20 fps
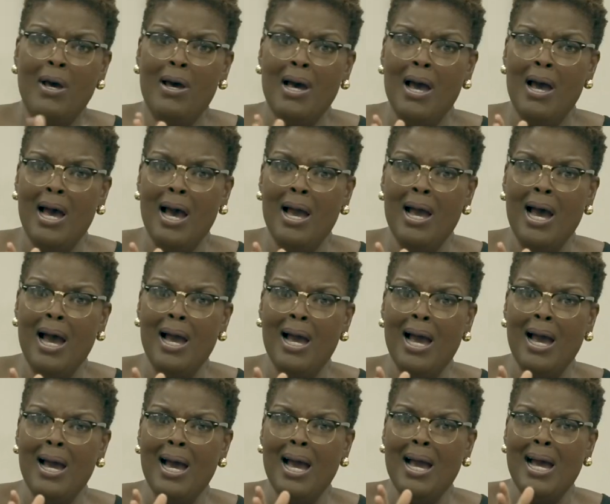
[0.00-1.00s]
it's
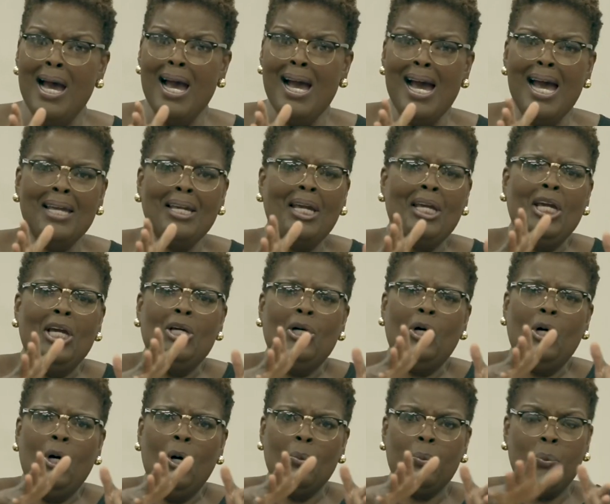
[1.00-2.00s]
difficult music
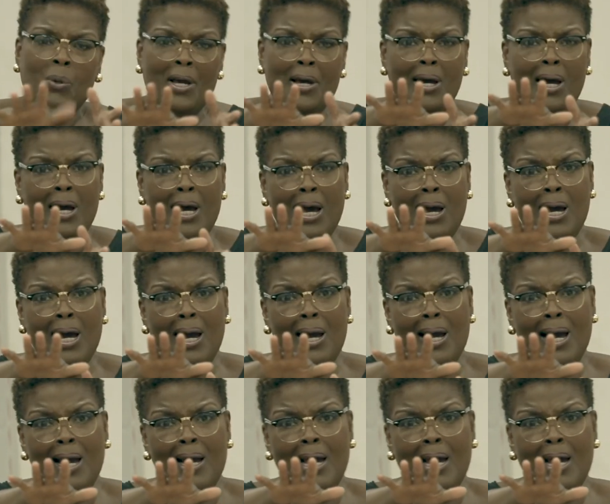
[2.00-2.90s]
because it's just all over the